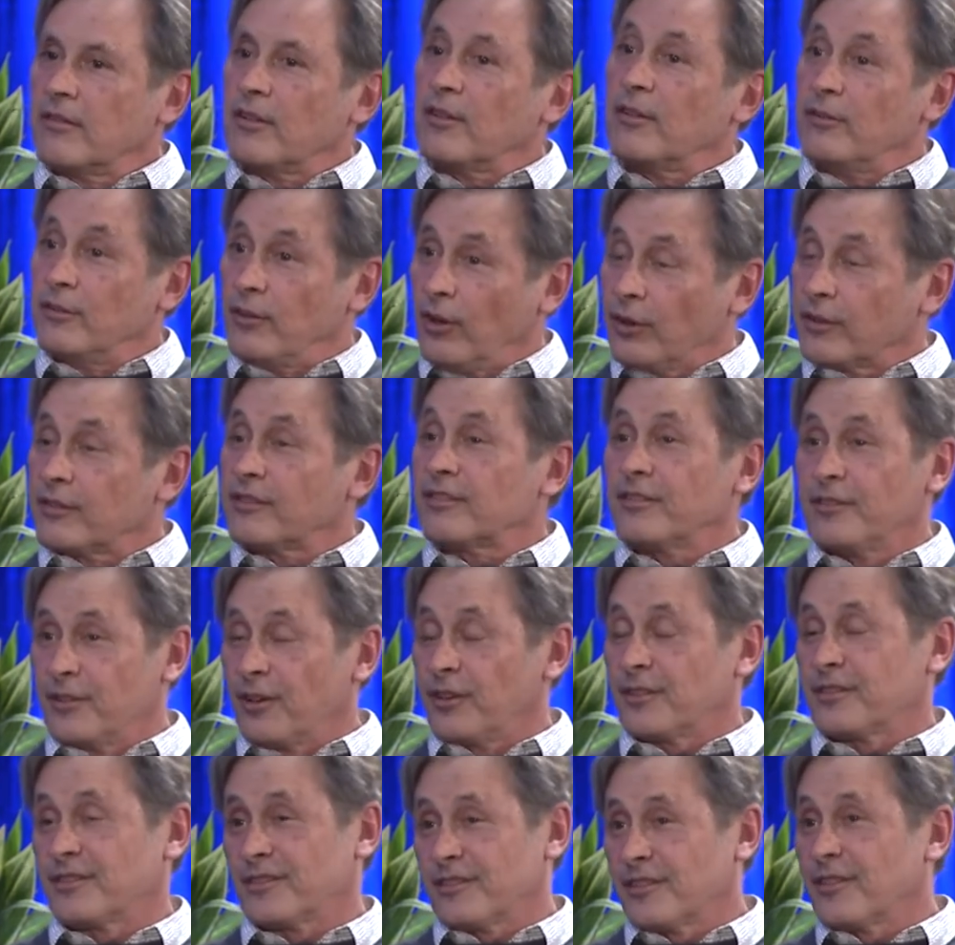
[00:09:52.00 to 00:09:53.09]
not
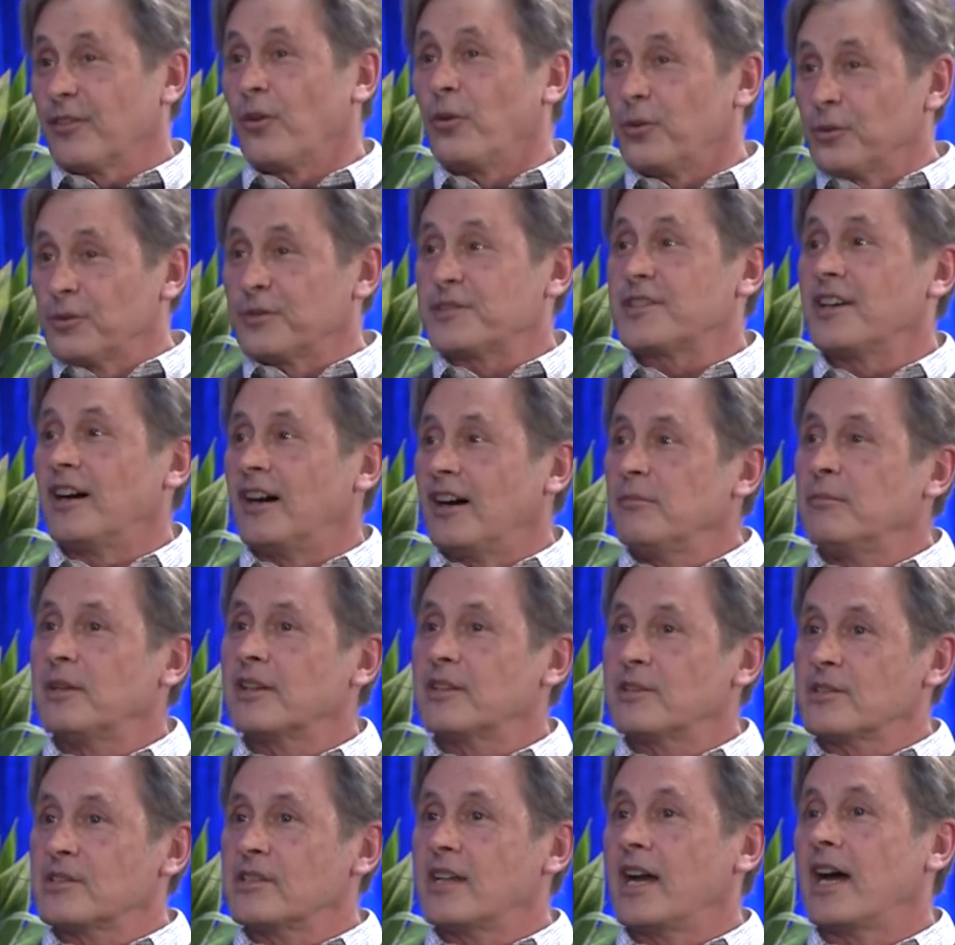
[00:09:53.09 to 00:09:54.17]
not all the time
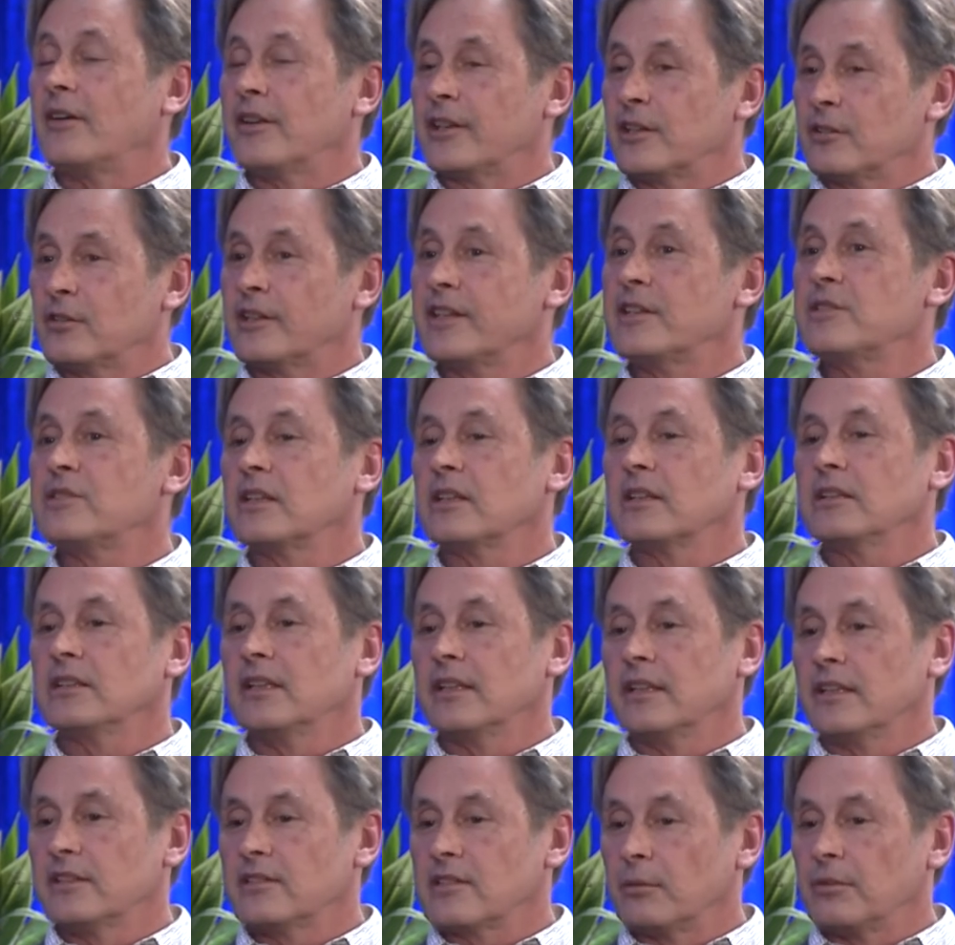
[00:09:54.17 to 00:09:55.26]
because now
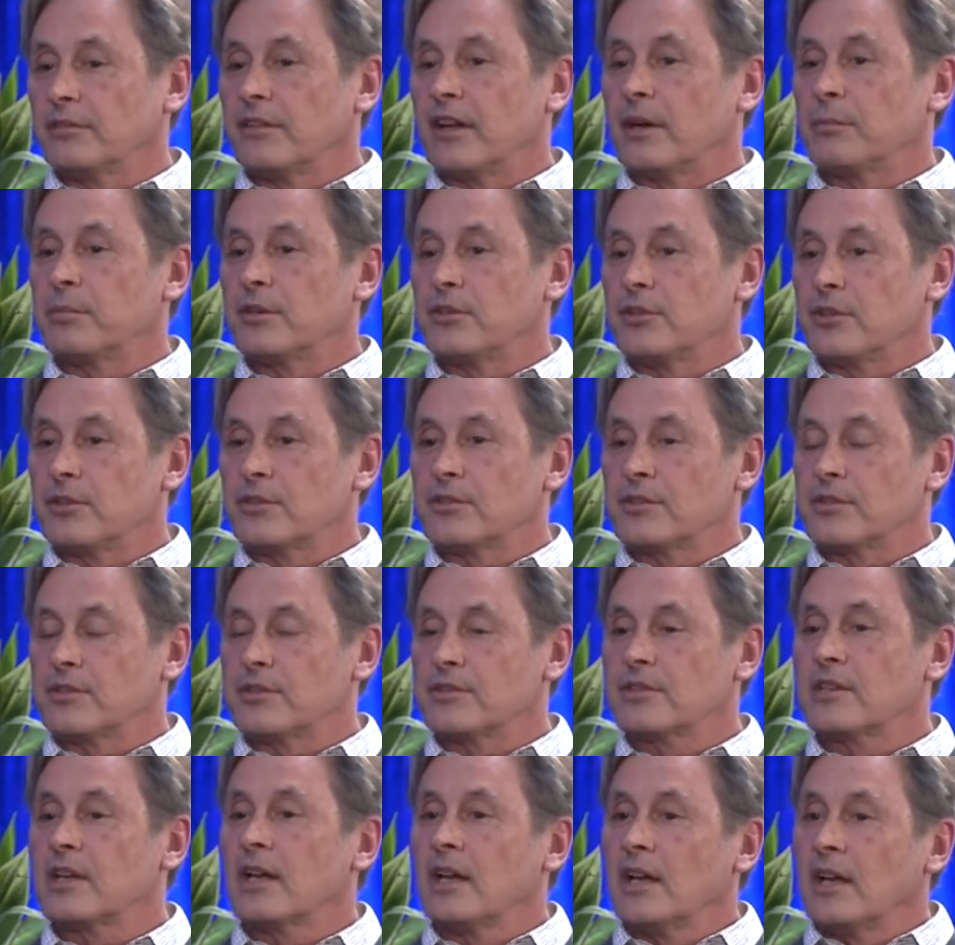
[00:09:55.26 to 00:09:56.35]
increasingly some of our
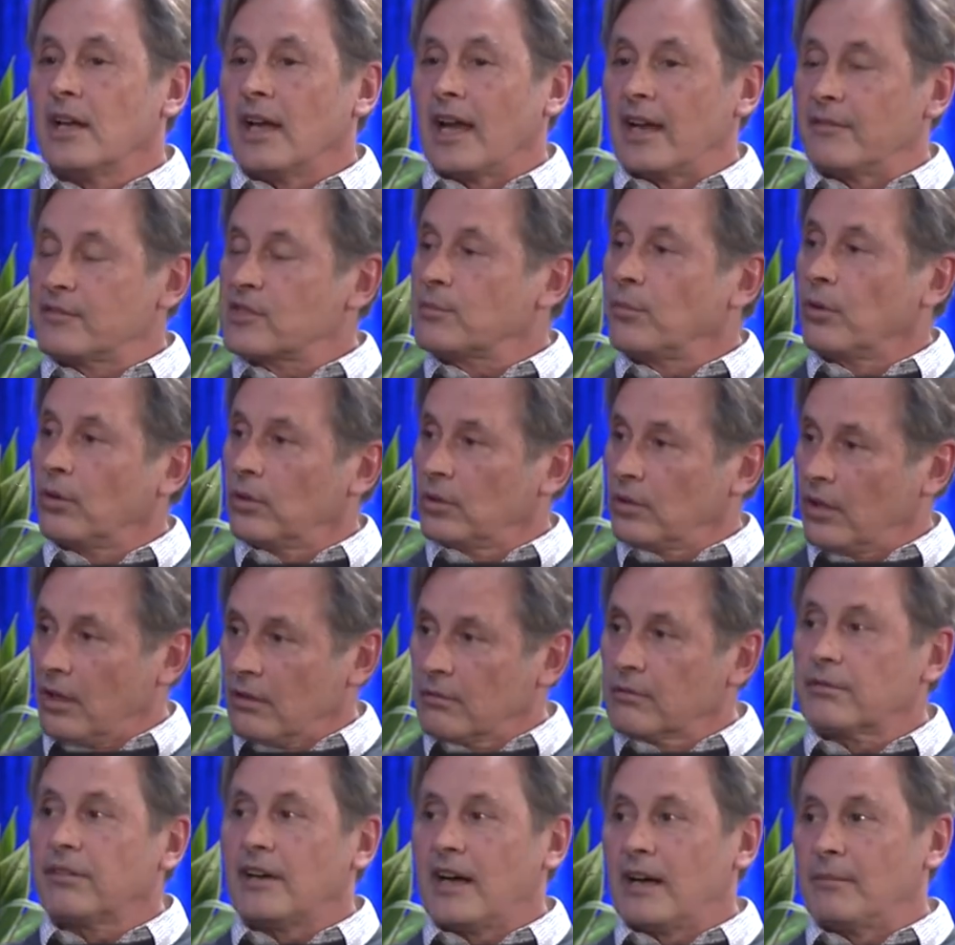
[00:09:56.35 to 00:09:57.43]
producers have small
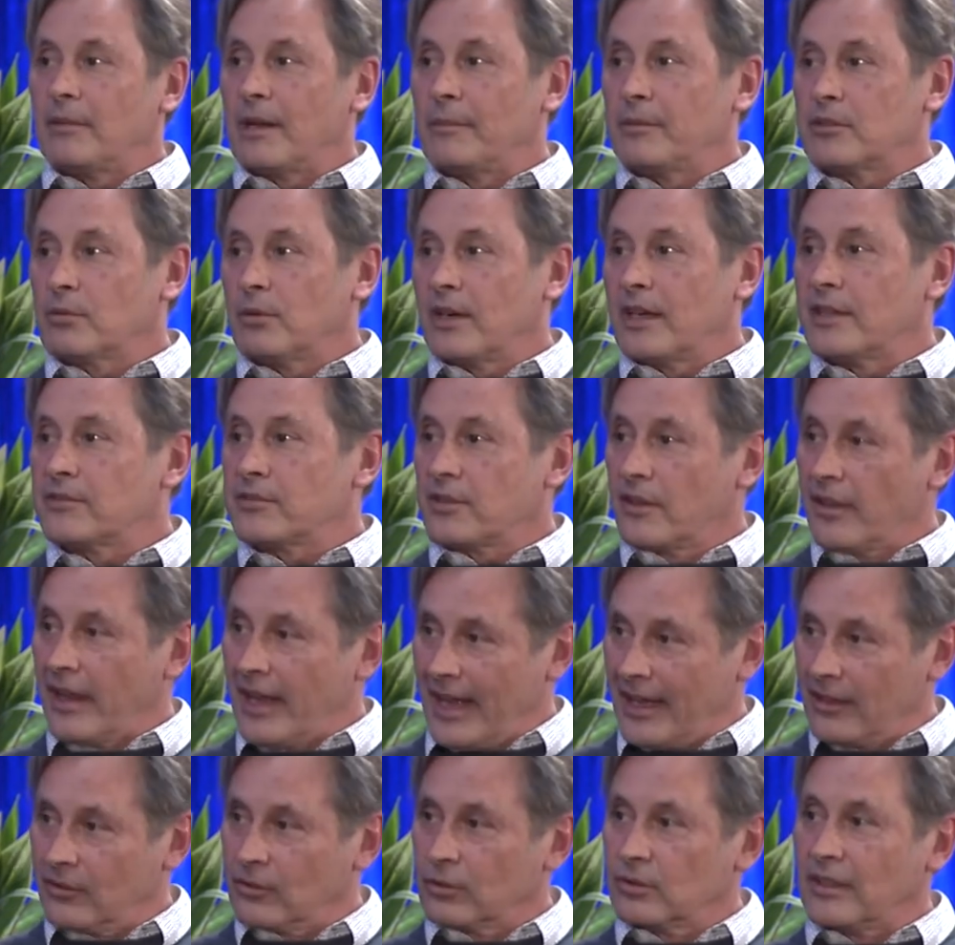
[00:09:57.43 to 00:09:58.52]
on-farm abattoirs, so they
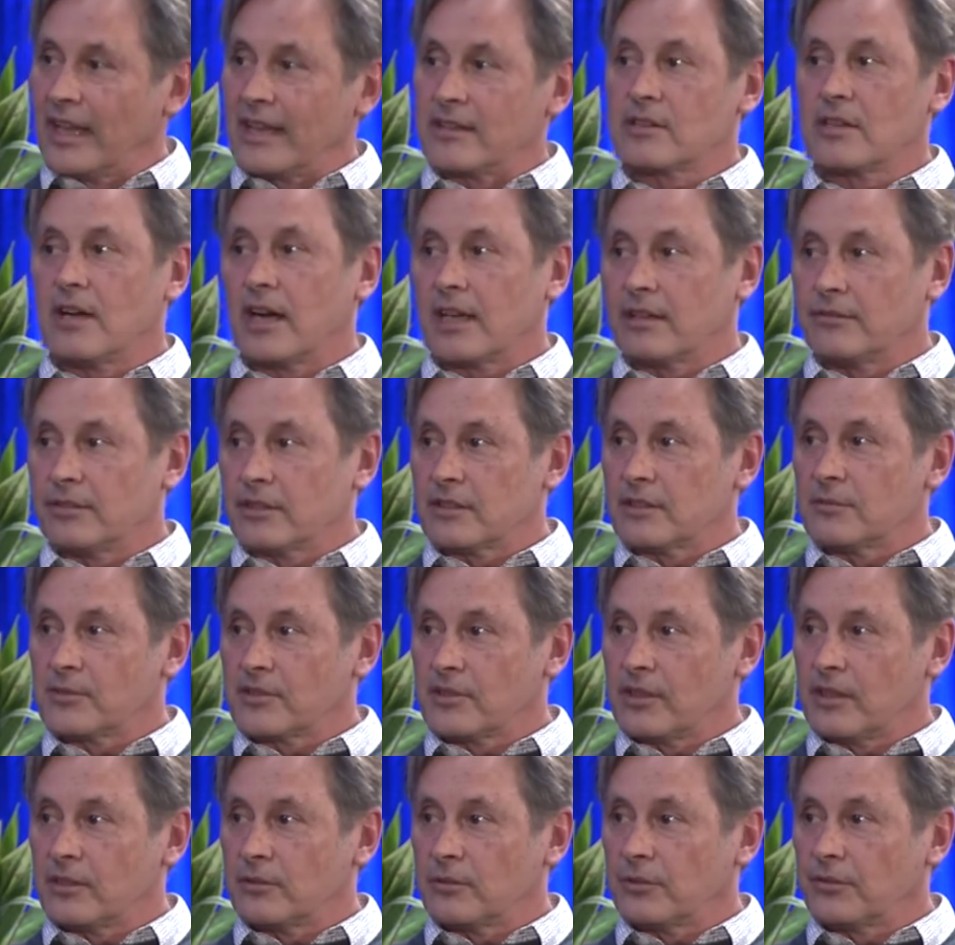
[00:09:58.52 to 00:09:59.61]
handle that side of it
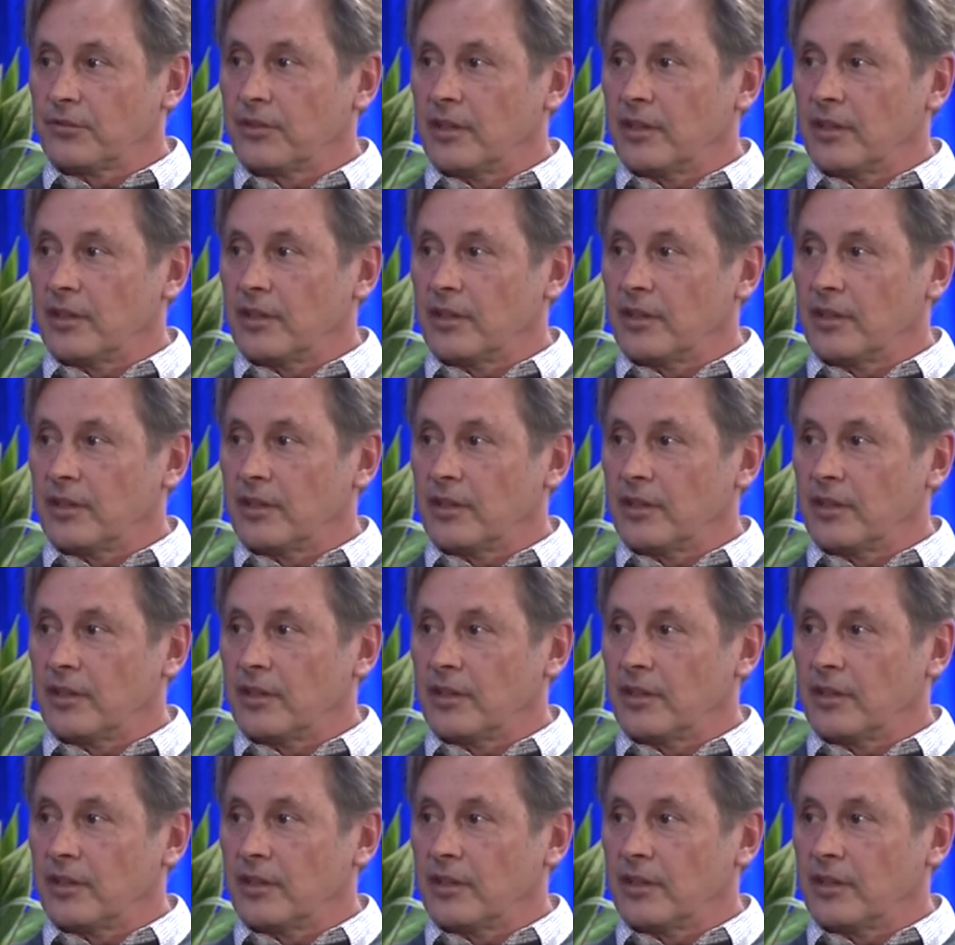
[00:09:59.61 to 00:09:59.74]
themselves.